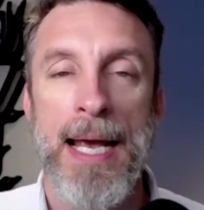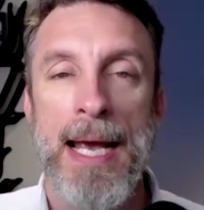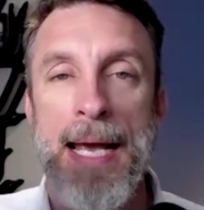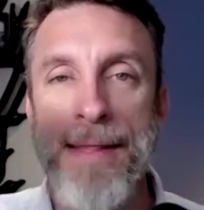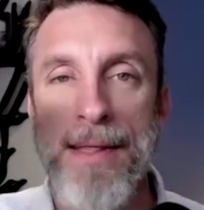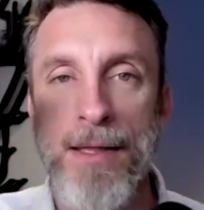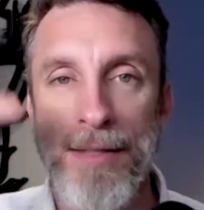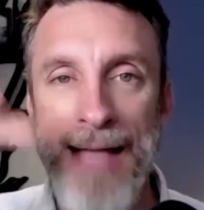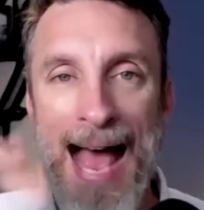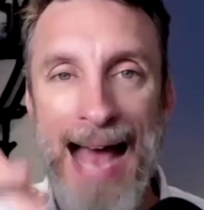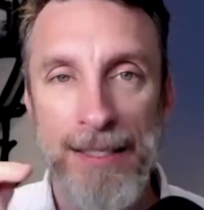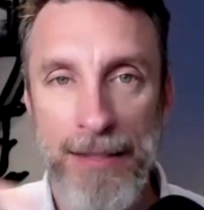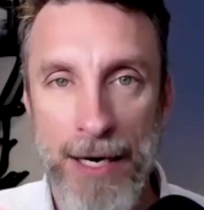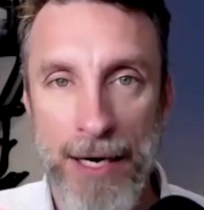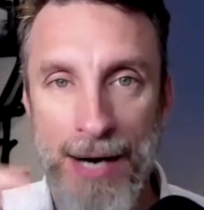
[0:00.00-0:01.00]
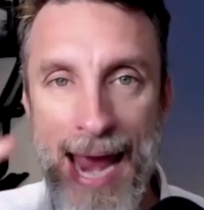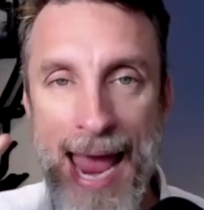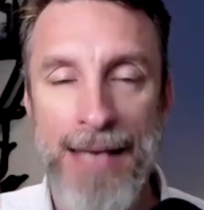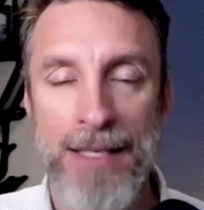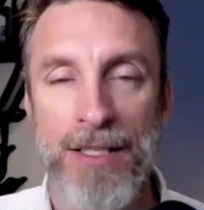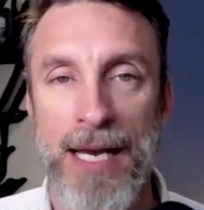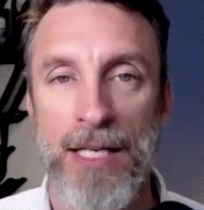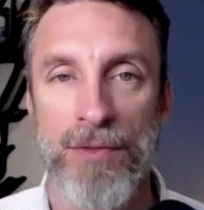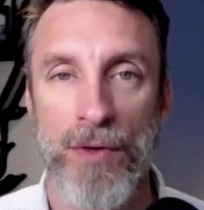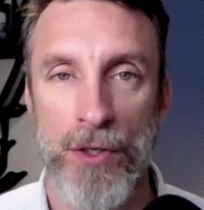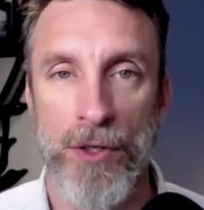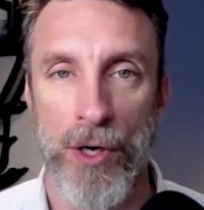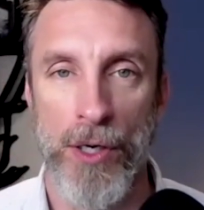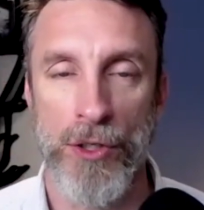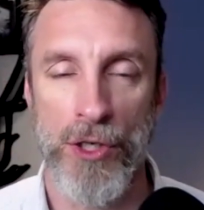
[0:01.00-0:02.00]
And then the last letter, N, stands for
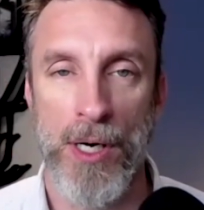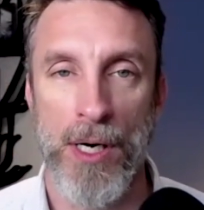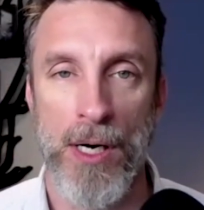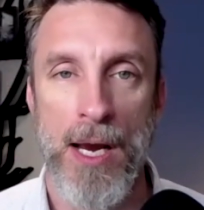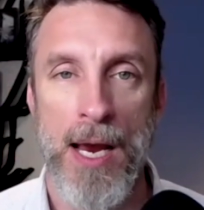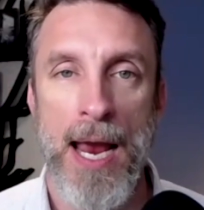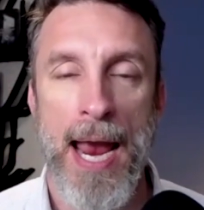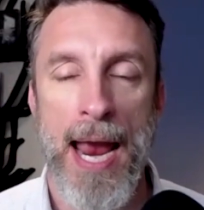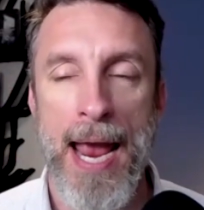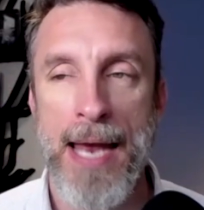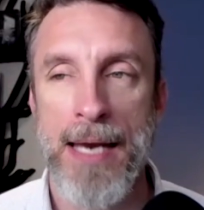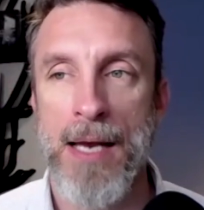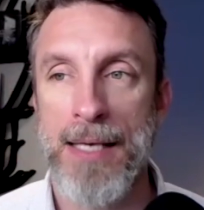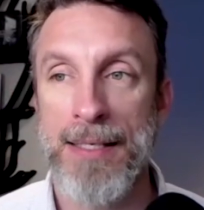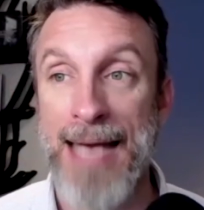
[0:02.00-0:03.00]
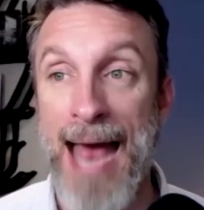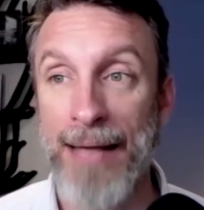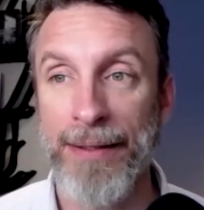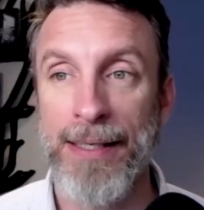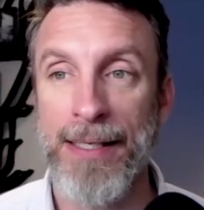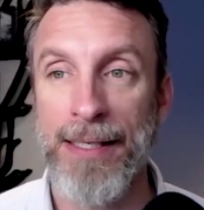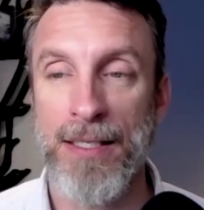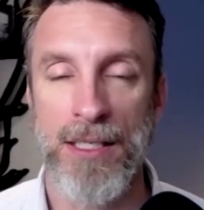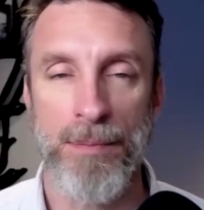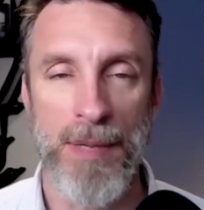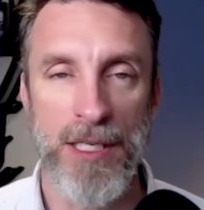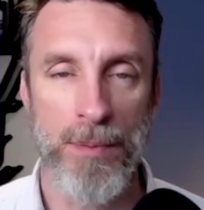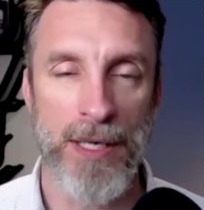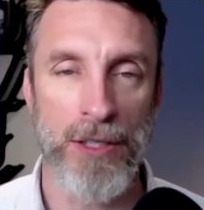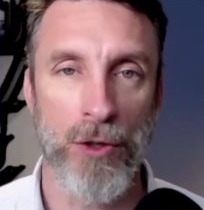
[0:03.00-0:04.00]
nurture. And uh, sadly, this is
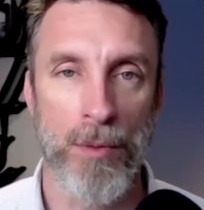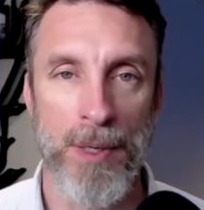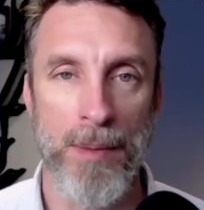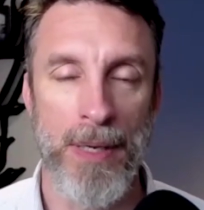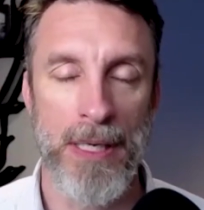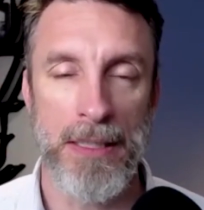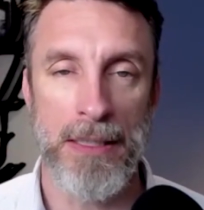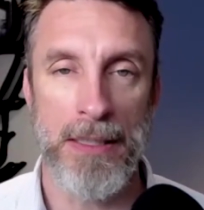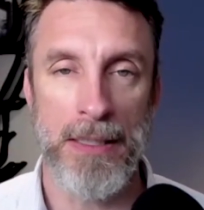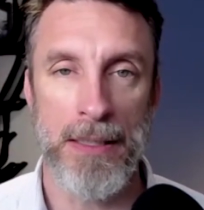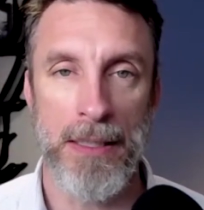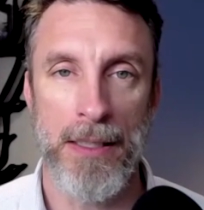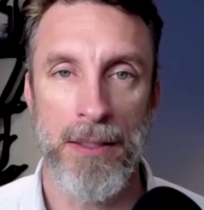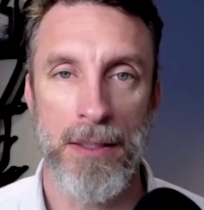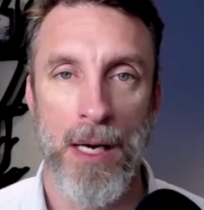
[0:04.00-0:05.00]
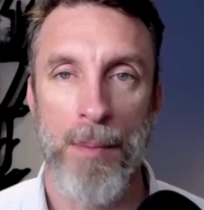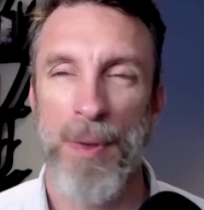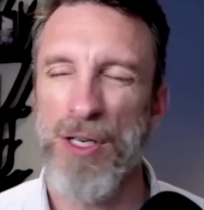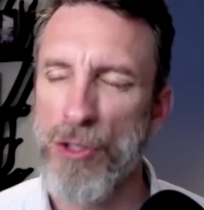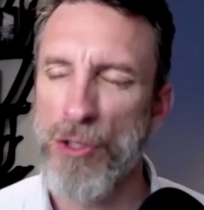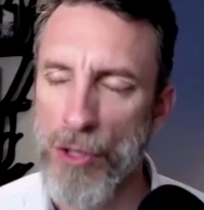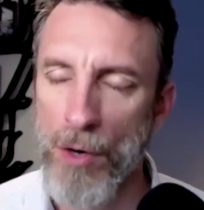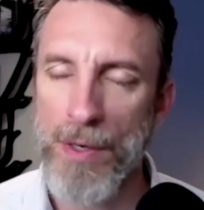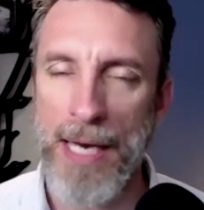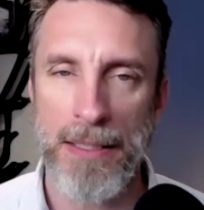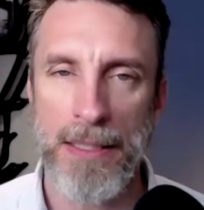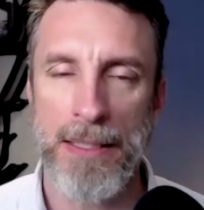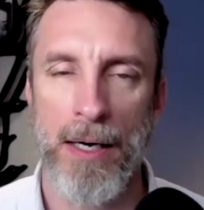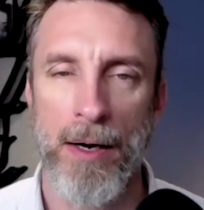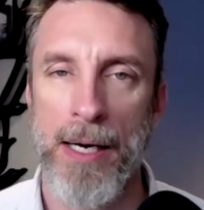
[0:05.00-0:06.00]
missed by so many businesses, but so
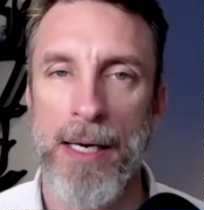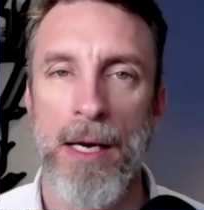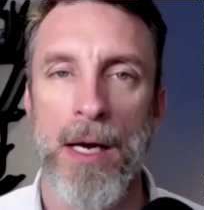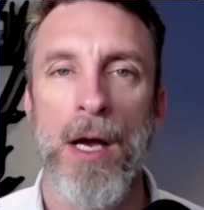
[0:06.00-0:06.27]
necessary.